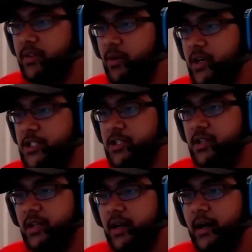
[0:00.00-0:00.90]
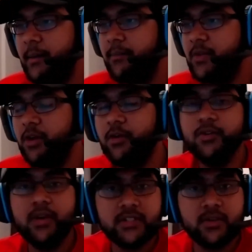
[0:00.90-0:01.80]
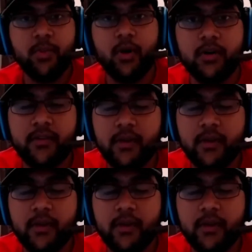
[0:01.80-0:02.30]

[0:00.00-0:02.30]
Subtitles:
question. You guys are part of an